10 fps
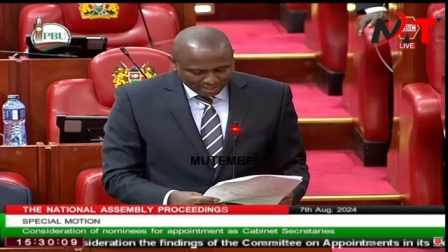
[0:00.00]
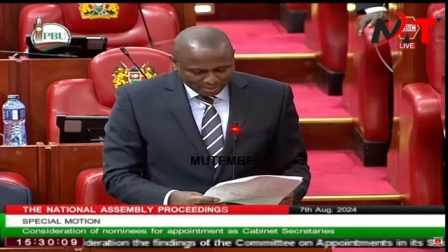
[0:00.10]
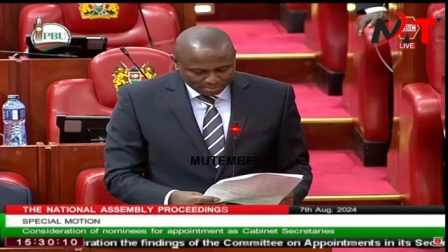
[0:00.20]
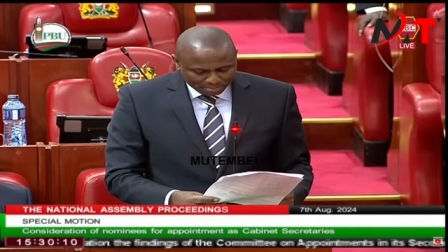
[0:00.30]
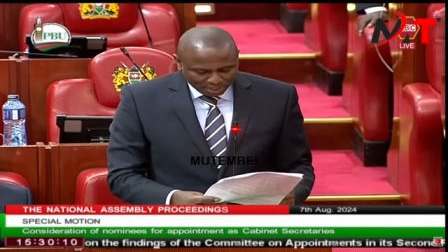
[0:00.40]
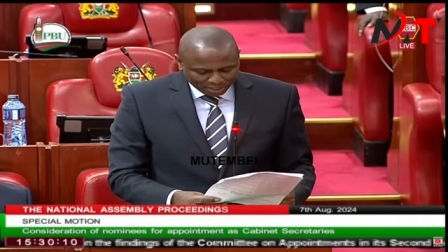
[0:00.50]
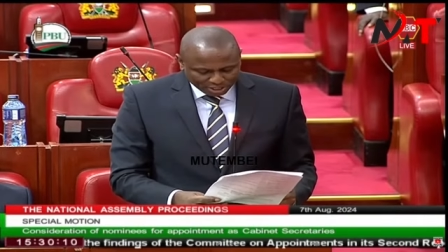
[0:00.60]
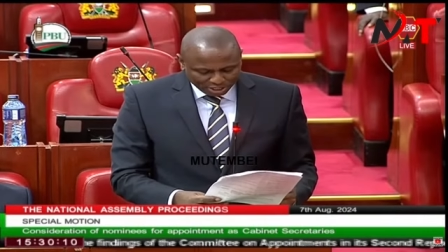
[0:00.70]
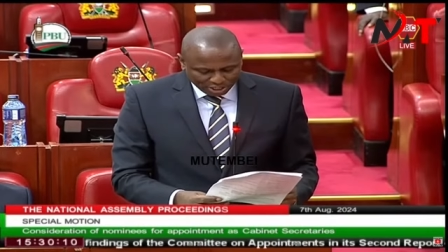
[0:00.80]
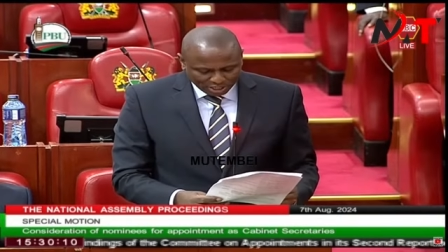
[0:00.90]

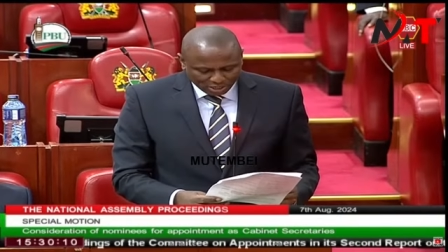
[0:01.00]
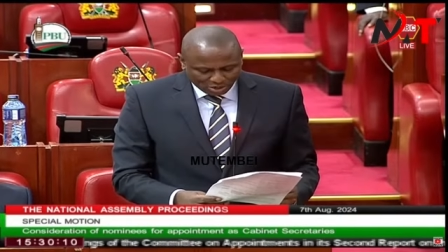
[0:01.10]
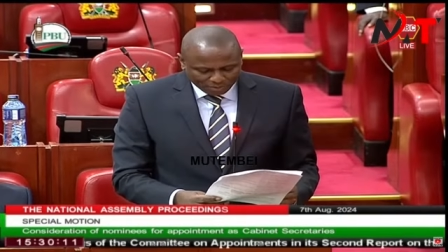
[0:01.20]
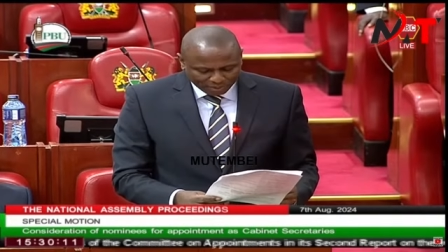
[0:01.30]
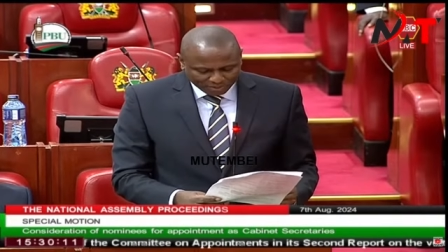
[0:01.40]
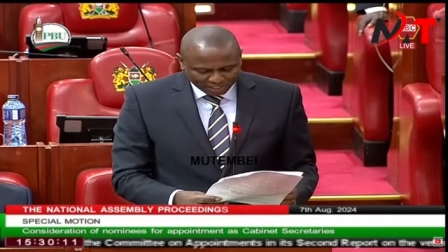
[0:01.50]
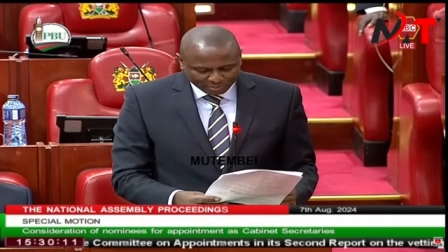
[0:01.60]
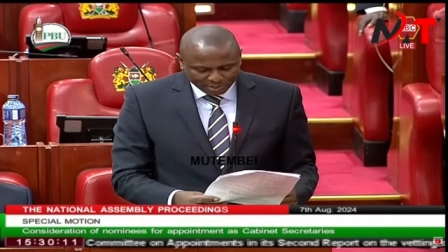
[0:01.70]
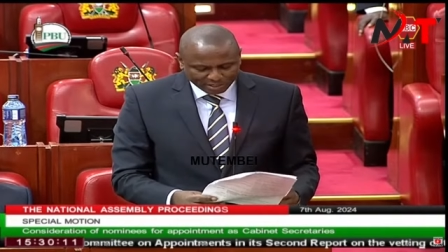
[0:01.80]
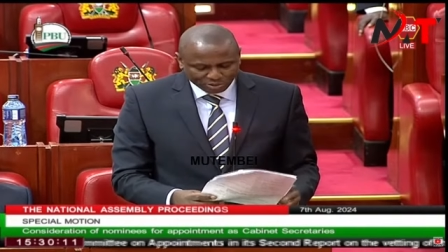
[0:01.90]
Ministry of
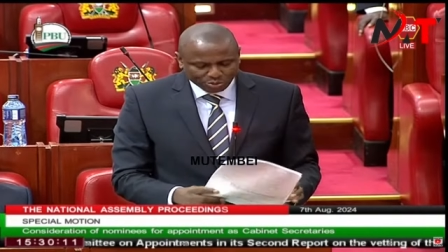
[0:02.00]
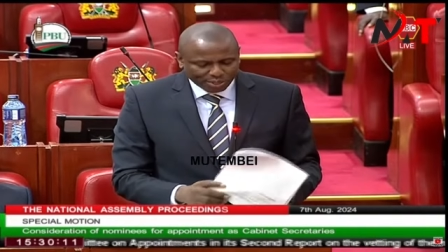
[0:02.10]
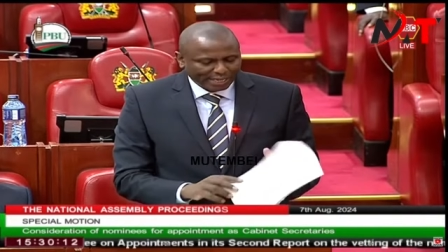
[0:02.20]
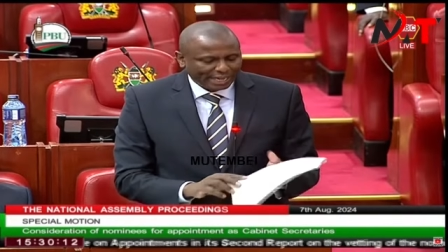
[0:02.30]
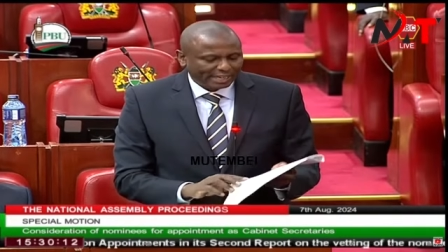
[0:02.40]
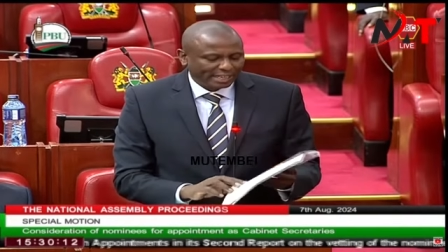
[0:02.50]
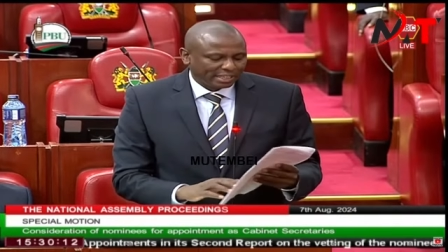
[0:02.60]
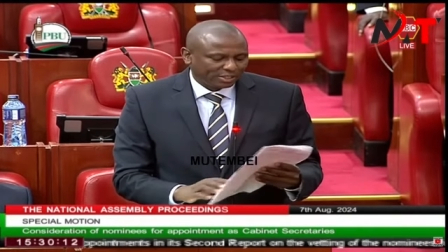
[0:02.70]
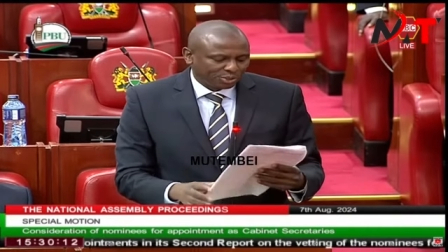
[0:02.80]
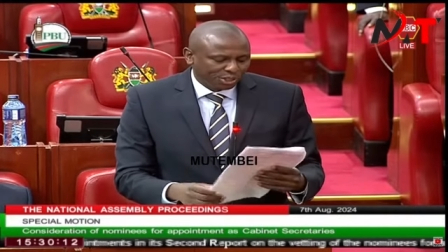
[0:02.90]
Investments, Trade and
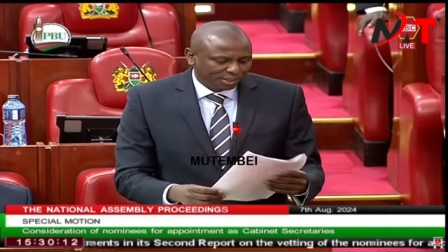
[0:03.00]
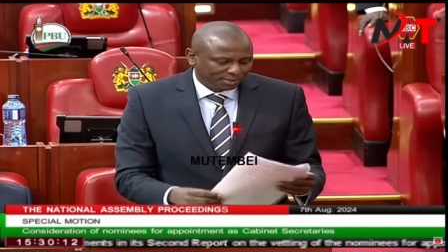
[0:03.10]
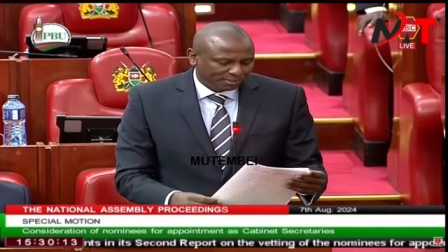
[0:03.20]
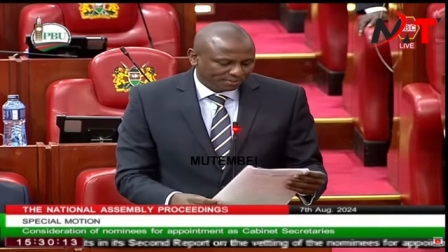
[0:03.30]
Industry.